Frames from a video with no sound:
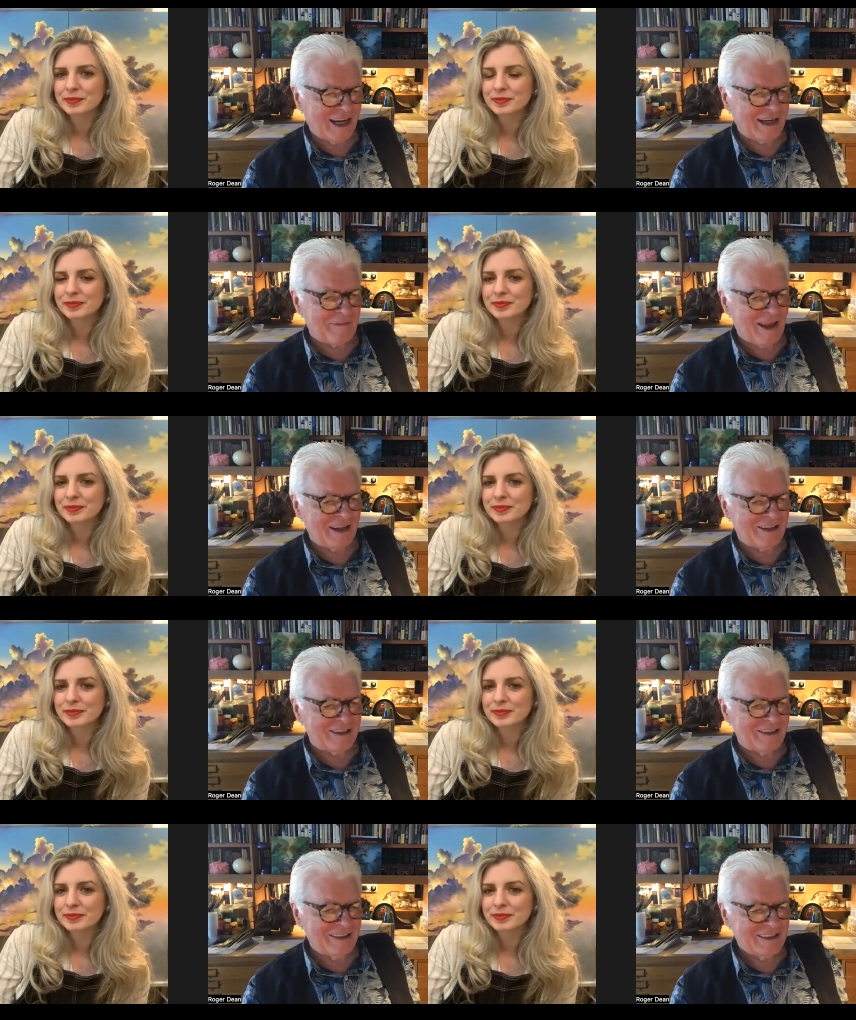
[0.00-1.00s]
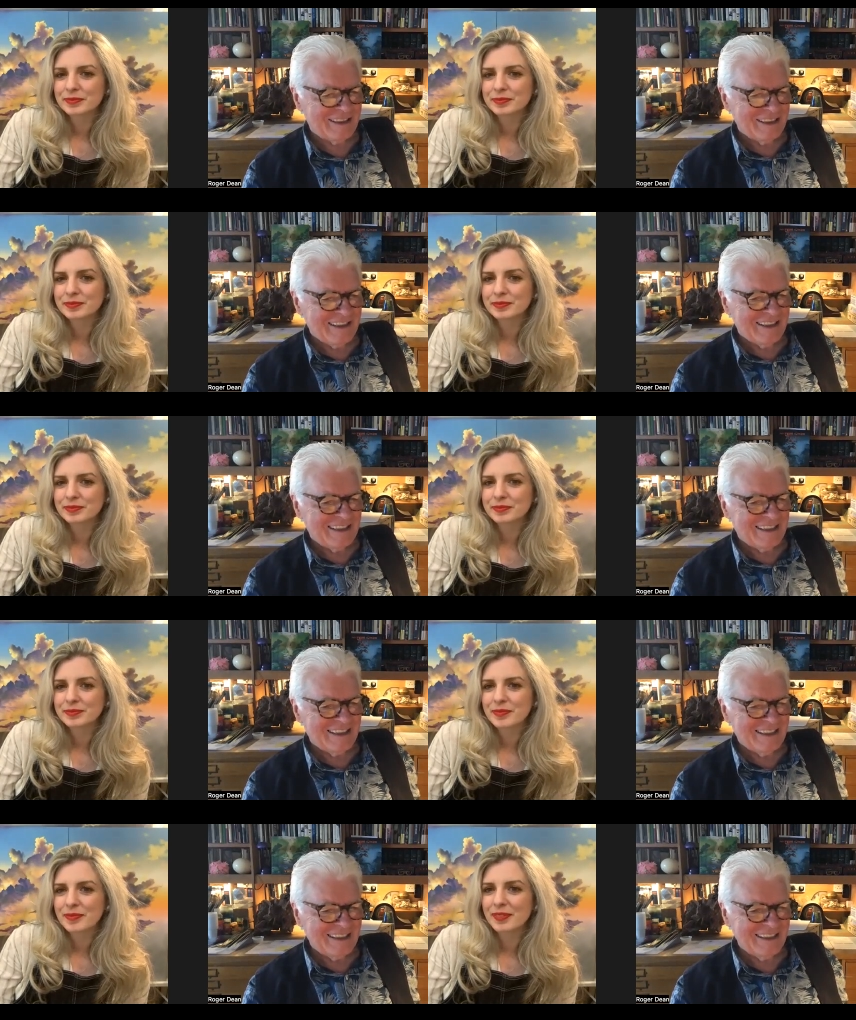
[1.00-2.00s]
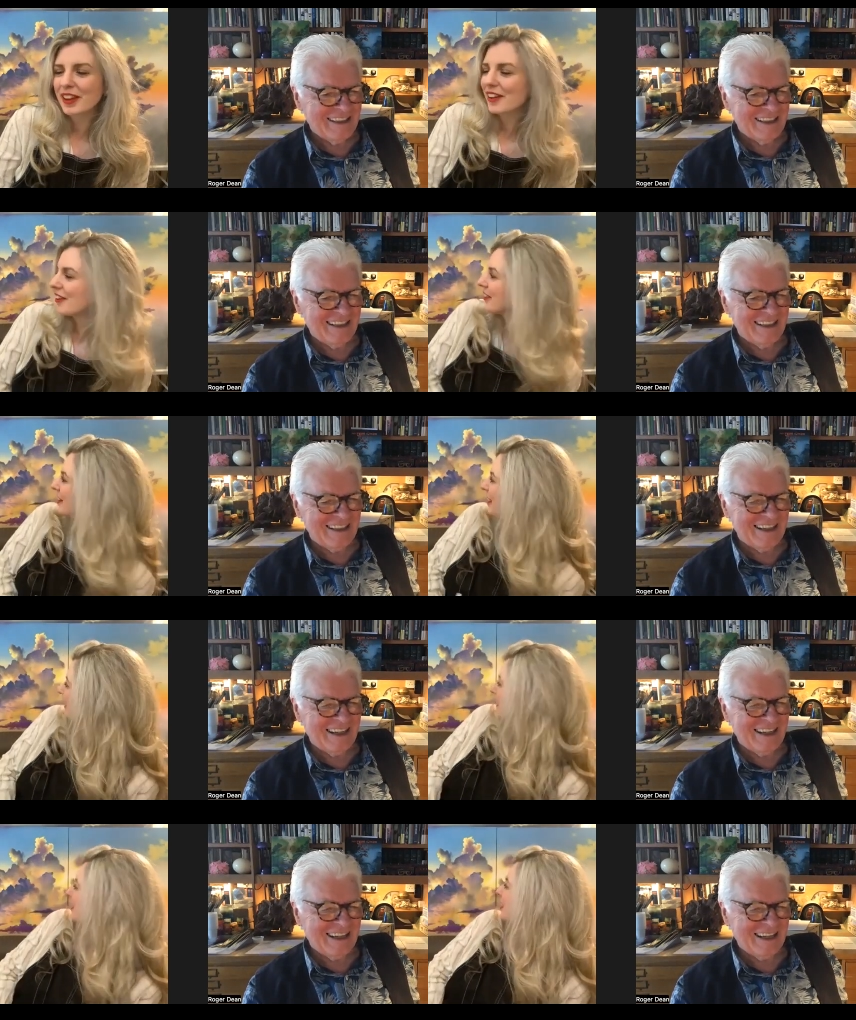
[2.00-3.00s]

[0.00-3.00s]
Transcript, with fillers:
Speaker 1: to get them that good.
Speaker 2: oh, thank